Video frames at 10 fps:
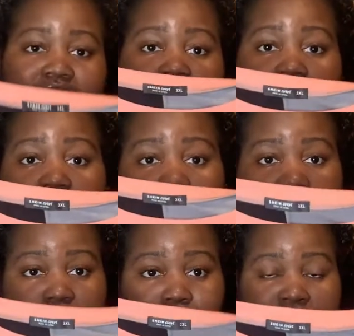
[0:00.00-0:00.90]
the collar
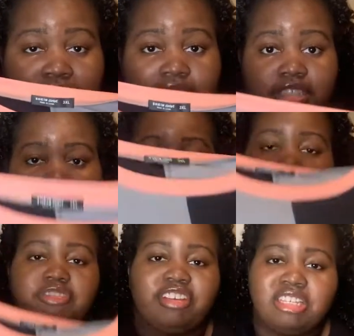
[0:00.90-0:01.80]
is pink.
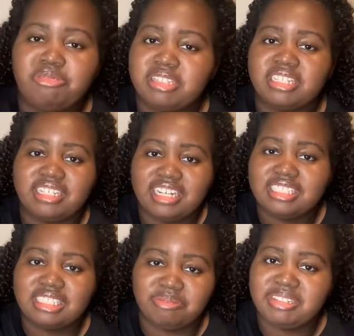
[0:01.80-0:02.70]
So this was,
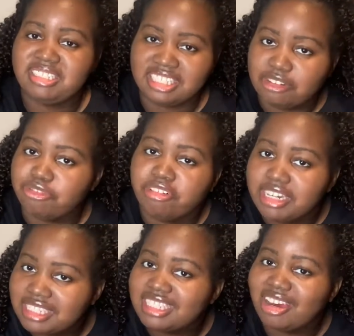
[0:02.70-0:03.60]
again, something
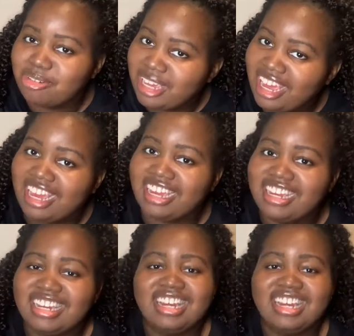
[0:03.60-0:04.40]
different. Okay,